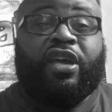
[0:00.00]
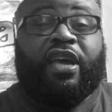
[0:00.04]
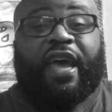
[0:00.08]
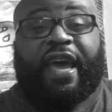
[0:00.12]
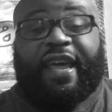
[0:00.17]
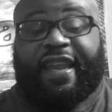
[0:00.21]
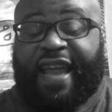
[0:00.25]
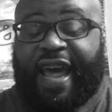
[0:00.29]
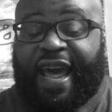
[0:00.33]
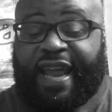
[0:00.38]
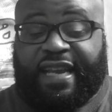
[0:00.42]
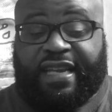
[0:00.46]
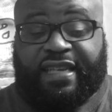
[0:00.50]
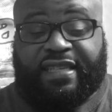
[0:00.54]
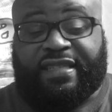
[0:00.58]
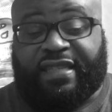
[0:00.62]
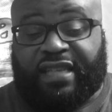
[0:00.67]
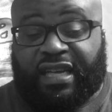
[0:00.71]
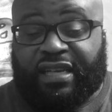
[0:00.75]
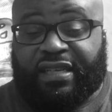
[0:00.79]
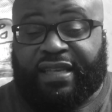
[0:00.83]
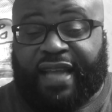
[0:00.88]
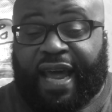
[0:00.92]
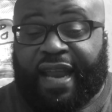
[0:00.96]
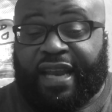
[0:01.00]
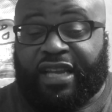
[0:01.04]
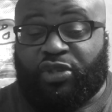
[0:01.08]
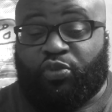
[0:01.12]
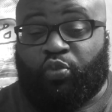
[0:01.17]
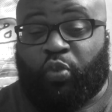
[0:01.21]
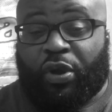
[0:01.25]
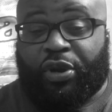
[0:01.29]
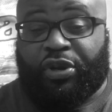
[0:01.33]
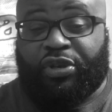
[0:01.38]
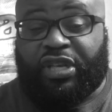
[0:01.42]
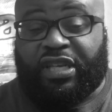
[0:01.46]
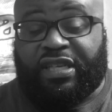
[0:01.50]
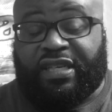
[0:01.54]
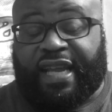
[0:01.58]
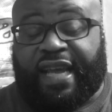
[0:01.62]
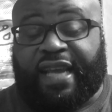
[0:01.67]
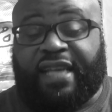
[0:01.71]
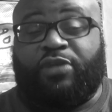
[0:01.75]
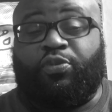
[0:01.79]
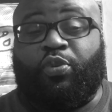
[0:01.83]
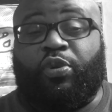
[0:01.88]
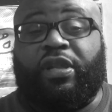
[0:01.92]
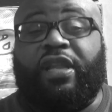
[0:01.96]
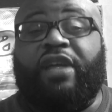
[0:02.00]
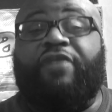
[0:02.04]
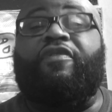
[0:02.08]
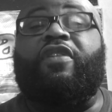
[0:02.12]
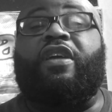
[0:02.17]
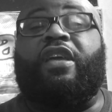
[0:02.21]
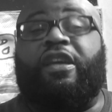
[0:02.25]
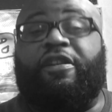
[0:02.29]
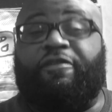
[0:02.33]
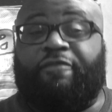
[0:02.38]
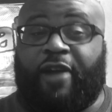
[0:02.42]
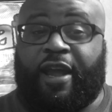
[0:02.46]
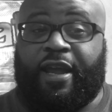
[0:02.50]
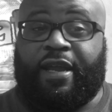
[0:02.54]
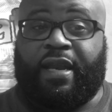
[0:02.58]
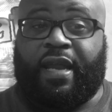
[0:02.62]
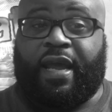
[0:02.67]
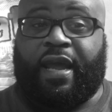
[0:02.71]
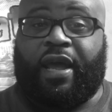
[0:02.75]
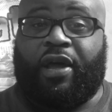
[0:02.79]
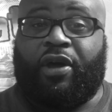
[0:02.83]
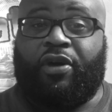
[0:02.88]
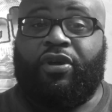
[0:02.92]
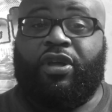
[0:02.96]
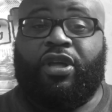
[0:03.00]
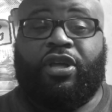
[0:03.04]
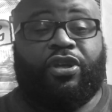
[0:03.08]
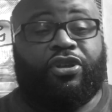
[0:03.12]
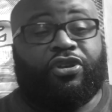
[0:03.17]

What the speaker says: And that is what the days we're living in right now.